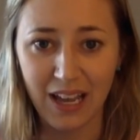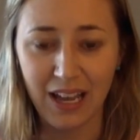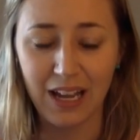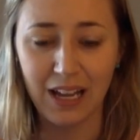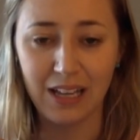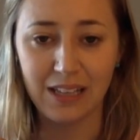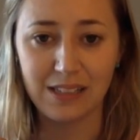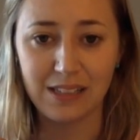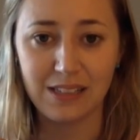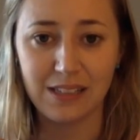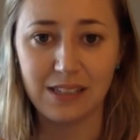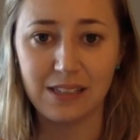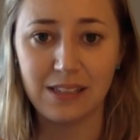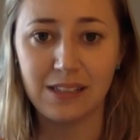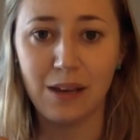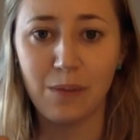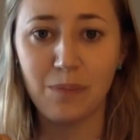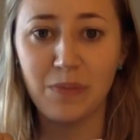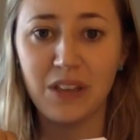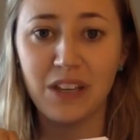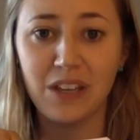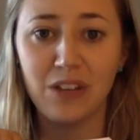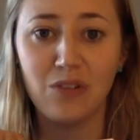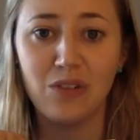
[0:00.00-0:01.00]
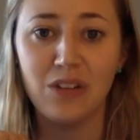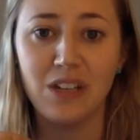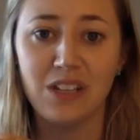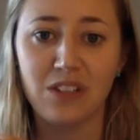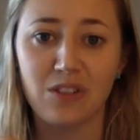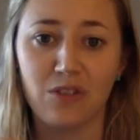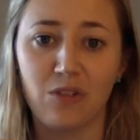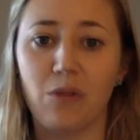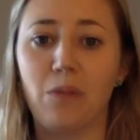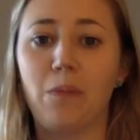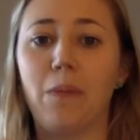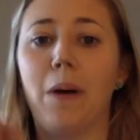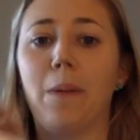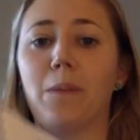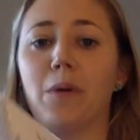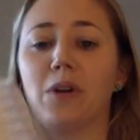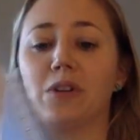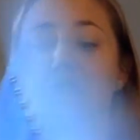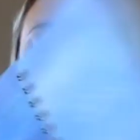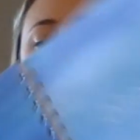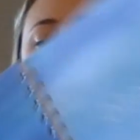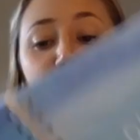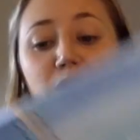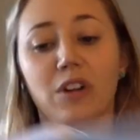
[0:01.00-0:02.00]
It's something you need to remember.
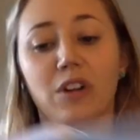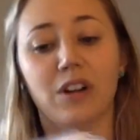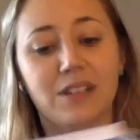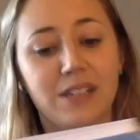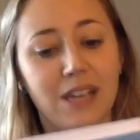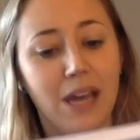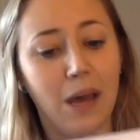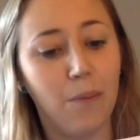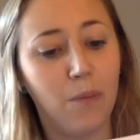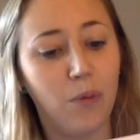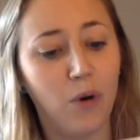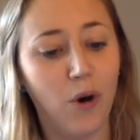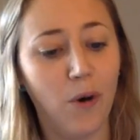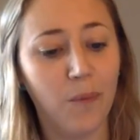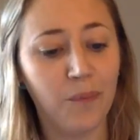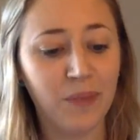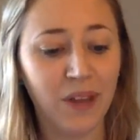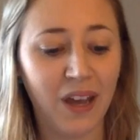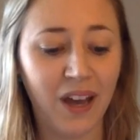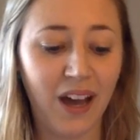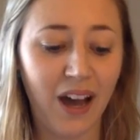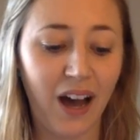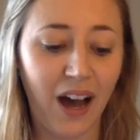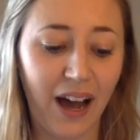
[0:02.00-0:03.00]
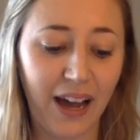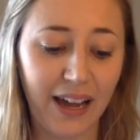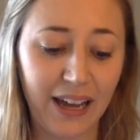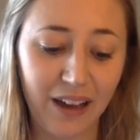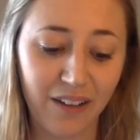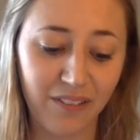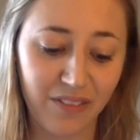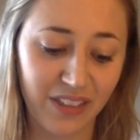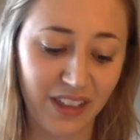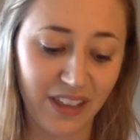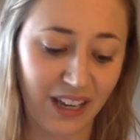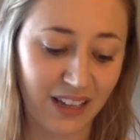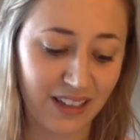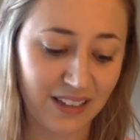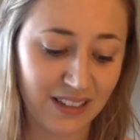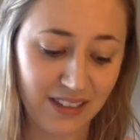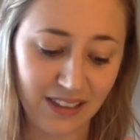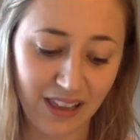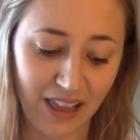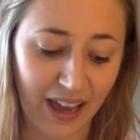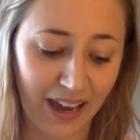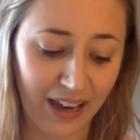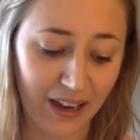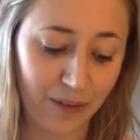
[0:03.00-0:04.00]
So for example, I have things
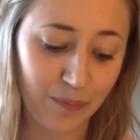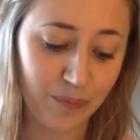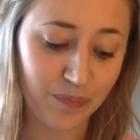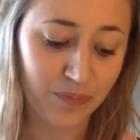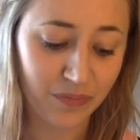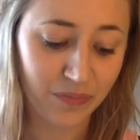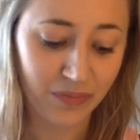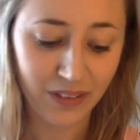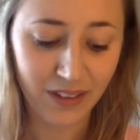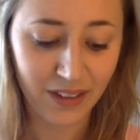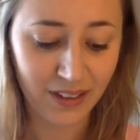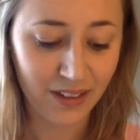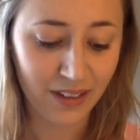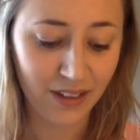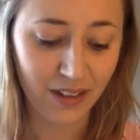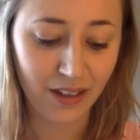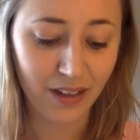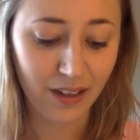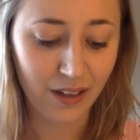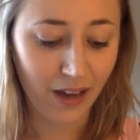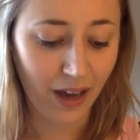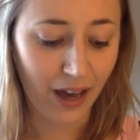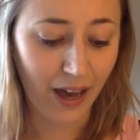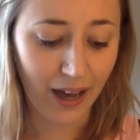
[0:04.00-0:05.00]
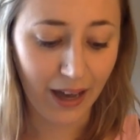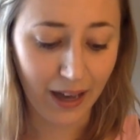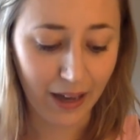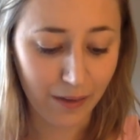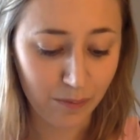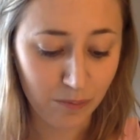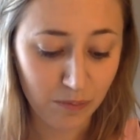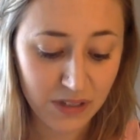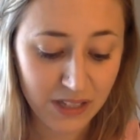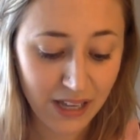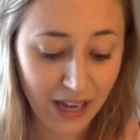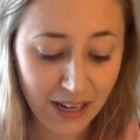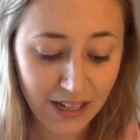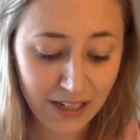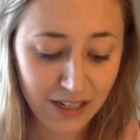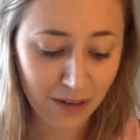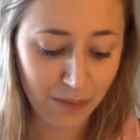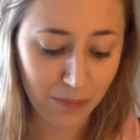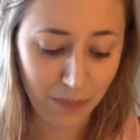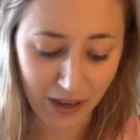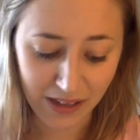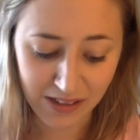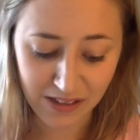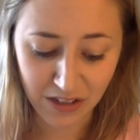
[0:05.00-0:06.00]
like send a
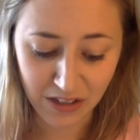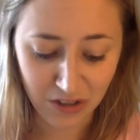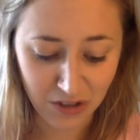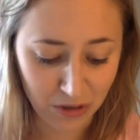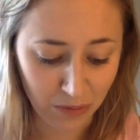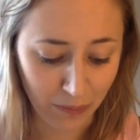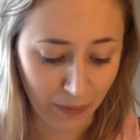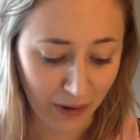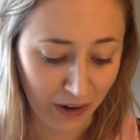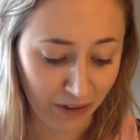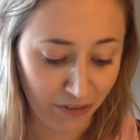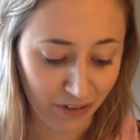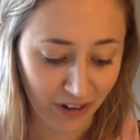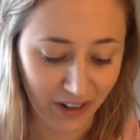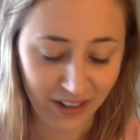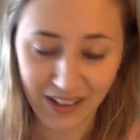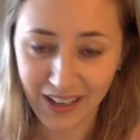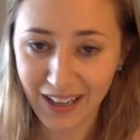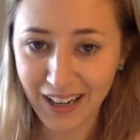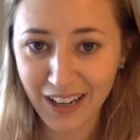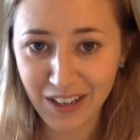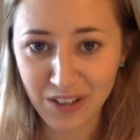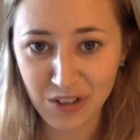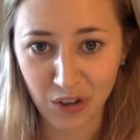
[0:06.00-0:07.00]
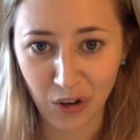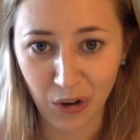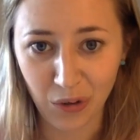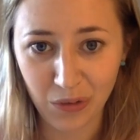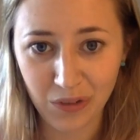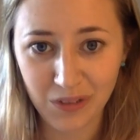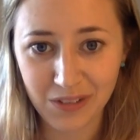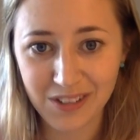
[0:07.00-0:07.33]
message to my friend Andrew.